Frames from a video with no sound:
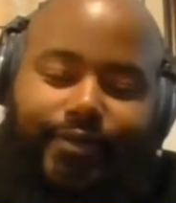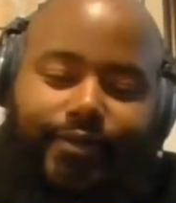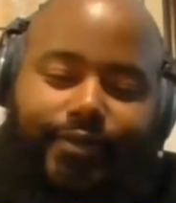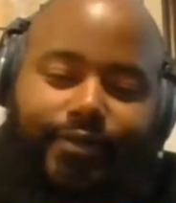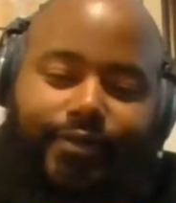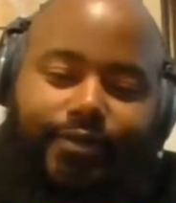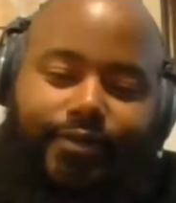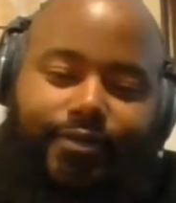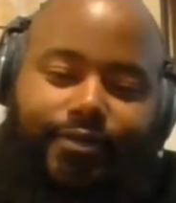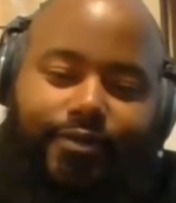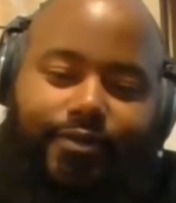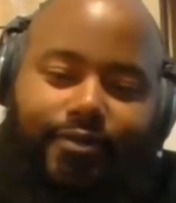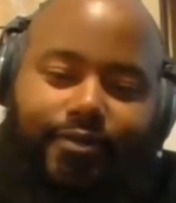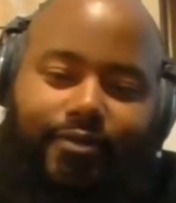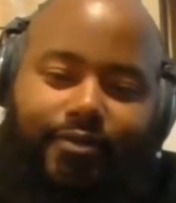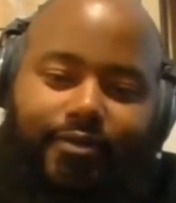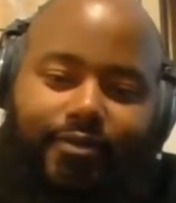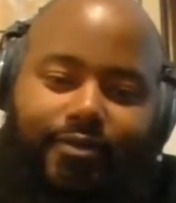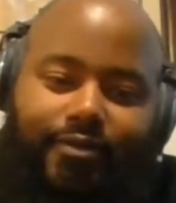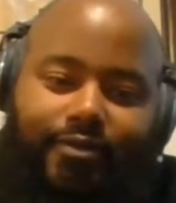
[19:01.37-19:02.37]

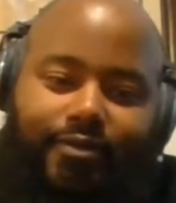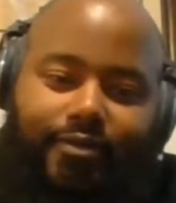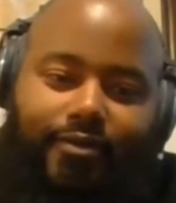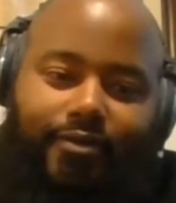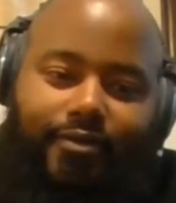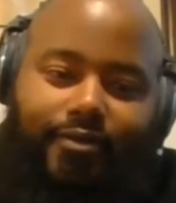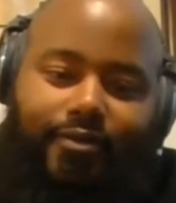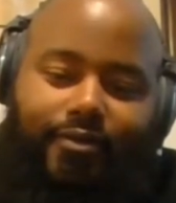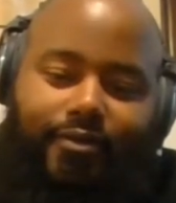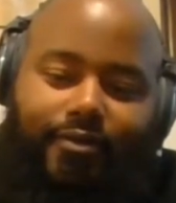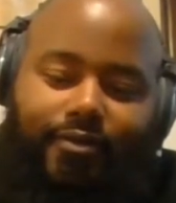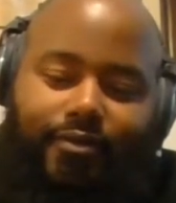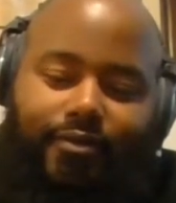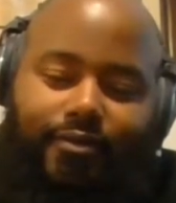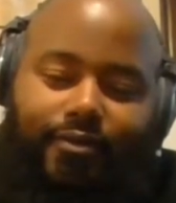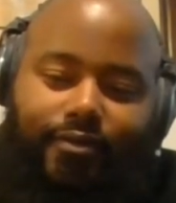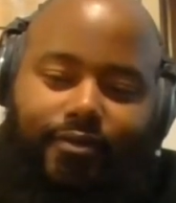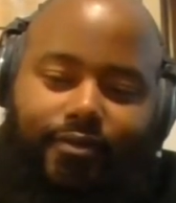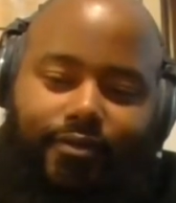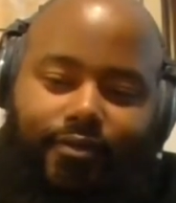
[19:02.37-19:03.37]

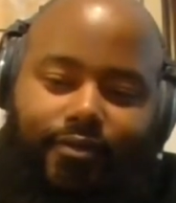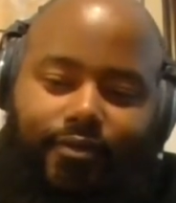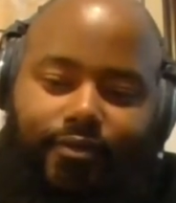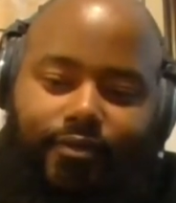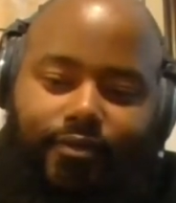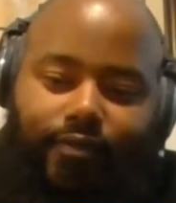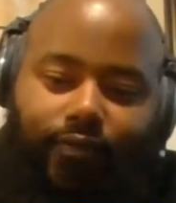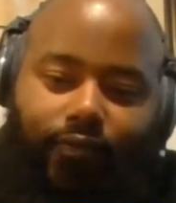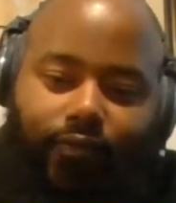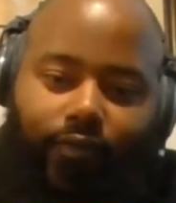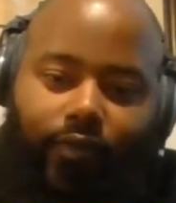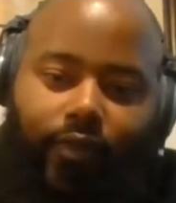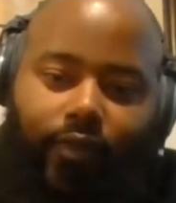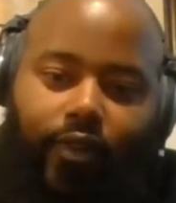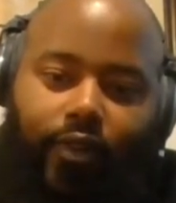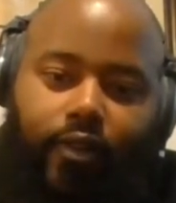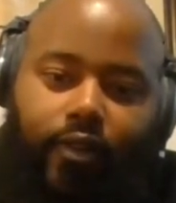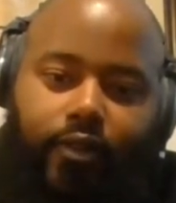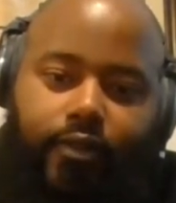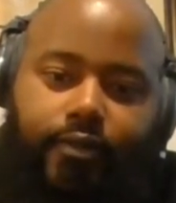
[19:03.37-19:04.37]

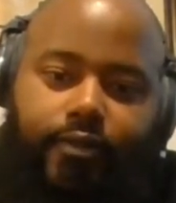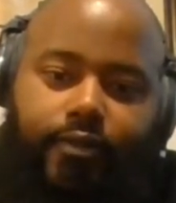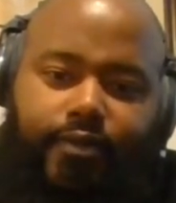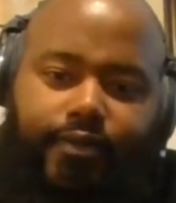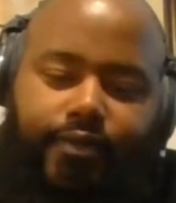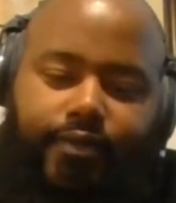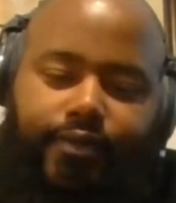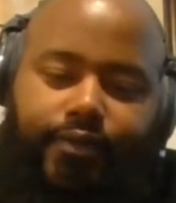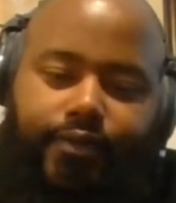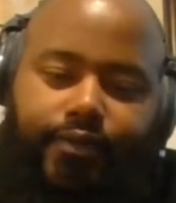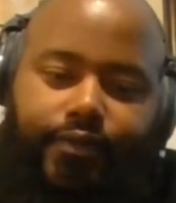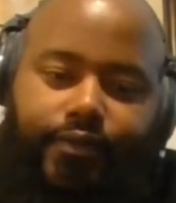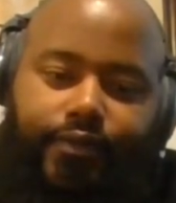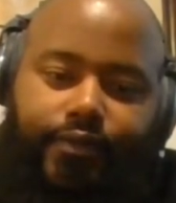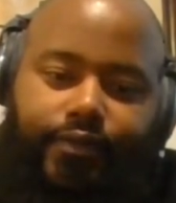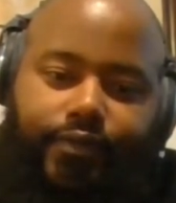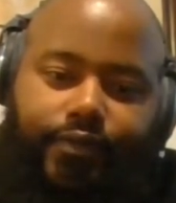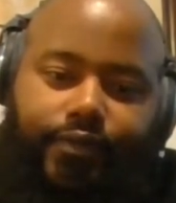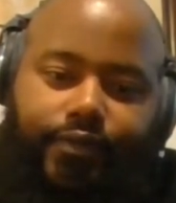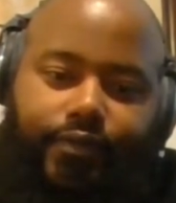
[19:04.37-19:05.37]

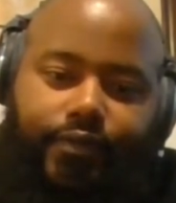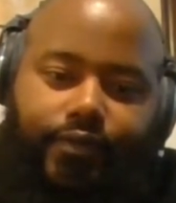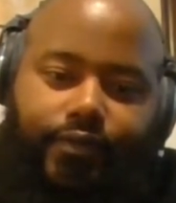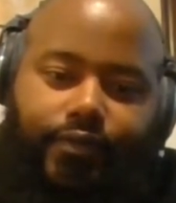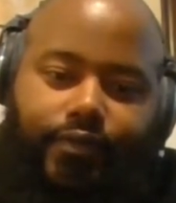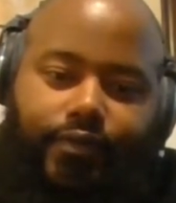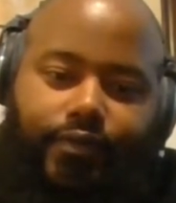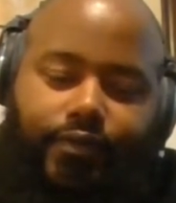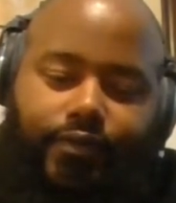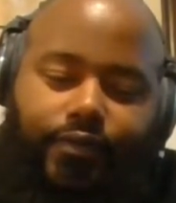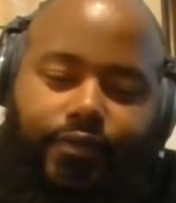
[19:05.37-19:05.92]
This person isn't speaking.